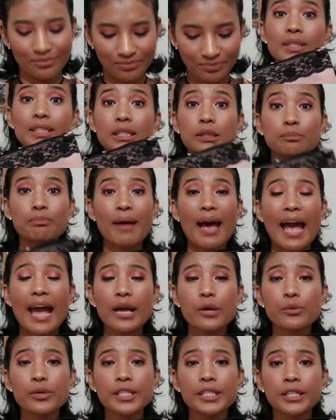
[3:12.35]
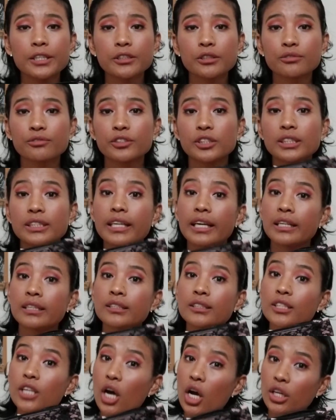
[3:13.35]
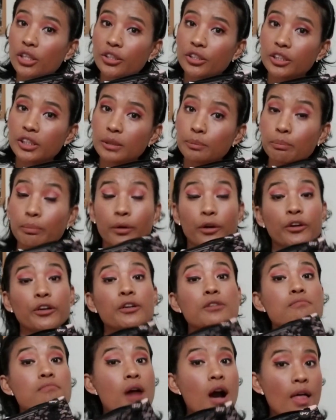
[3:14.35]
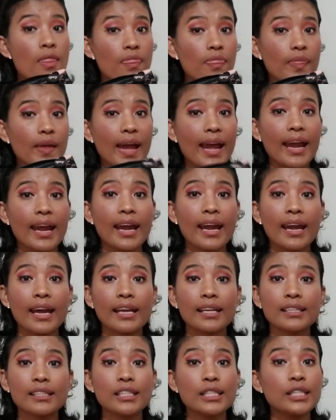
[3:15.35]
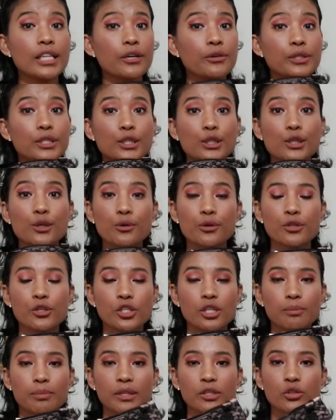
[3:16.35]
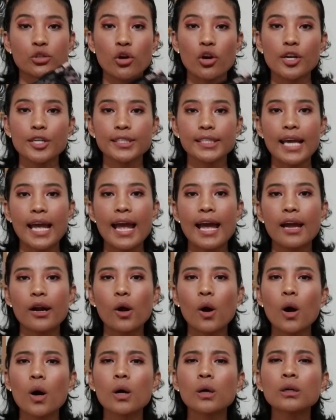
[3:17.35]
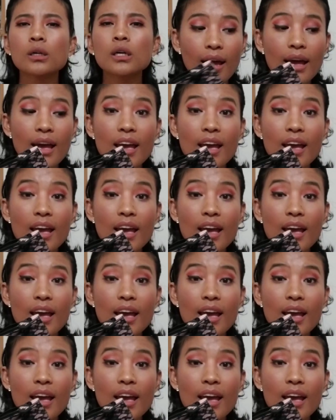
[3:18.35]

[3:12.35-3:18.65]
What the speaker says: This bag retails for $10 per month, and there is no shipping charge at all.